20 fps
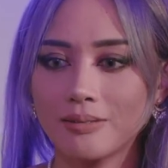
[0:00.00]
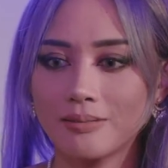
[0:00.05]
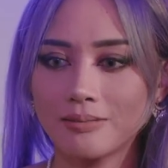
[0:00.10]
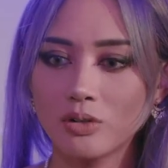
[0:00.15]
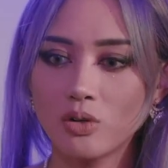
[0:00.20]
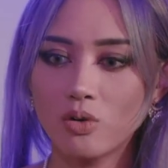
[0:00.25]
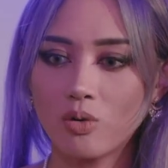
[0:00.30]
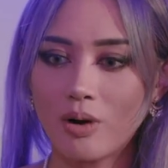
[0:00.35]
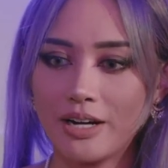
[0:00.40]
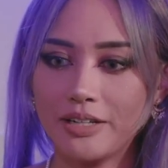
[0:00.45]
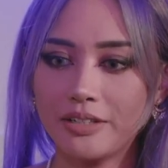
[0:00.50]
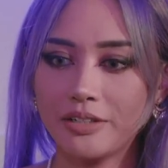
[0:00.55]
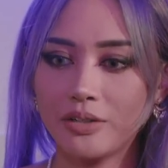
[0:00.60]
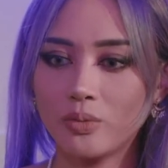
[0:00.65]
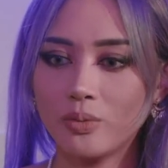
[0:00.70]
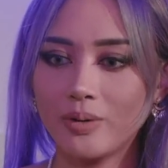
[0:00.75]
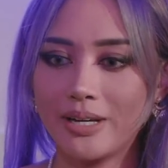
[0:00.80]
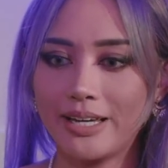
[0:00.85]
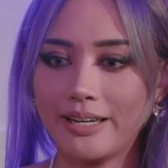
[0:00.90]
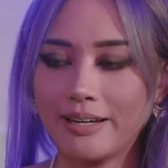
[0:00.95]
grinding
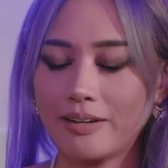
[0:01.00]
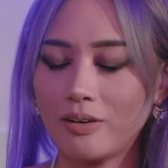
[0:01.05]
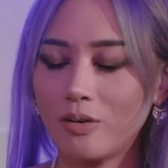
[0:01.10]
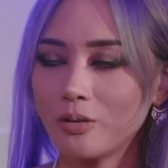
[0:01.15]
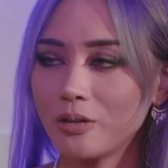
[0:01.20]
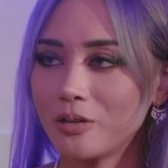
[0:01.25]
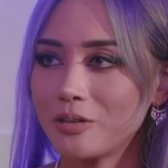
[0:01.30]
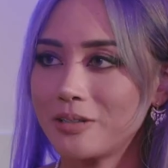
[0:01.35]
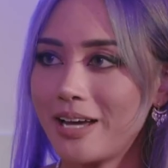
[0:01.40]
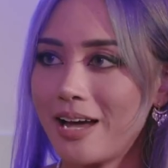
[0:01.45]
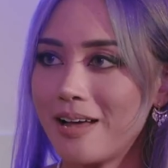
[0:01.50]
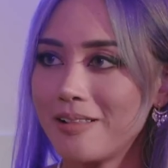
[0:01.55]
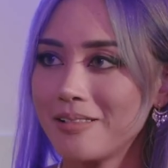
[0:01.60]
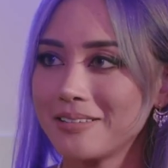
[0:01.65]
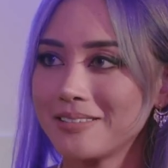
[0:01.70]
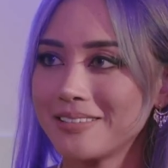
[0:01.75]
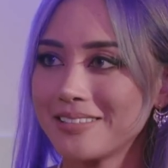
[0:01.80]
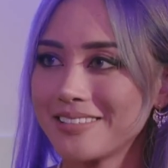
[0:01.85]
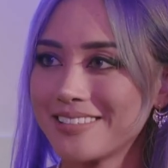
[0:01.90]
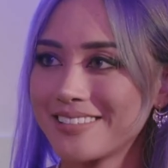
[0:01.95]
away at all your
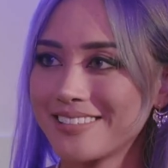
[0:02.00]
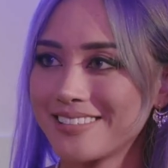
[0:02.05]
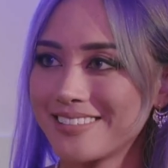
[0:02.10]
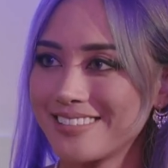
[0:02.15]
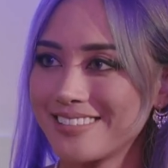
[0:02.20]
talents?